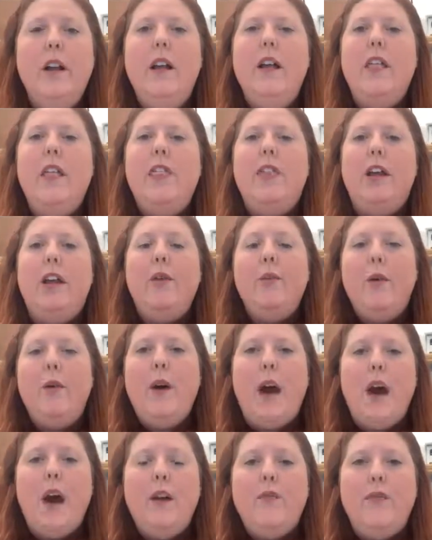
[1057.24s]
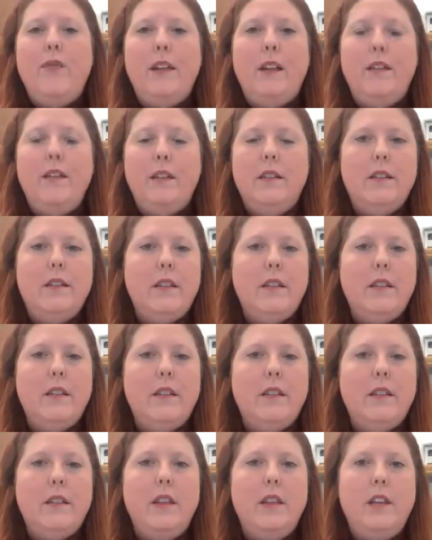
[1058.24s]
They will have things at Summit
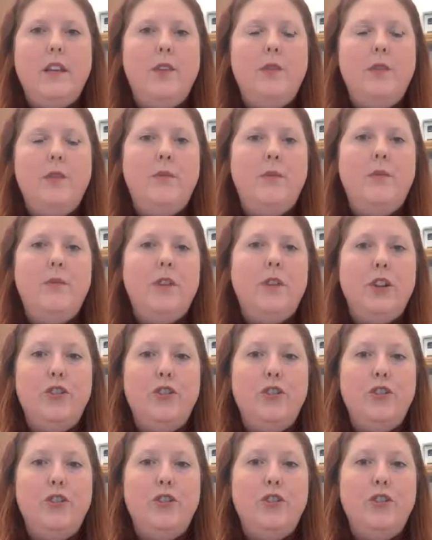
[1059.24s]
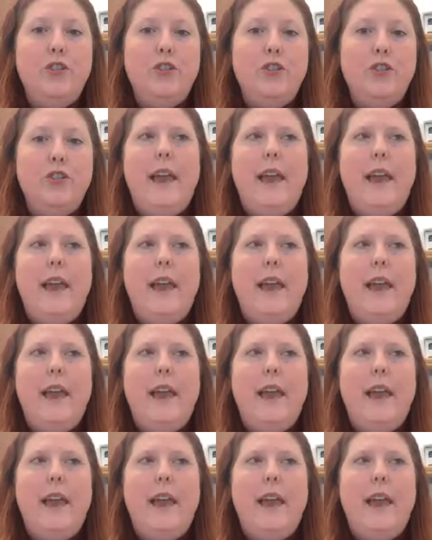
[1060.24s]
that you can try.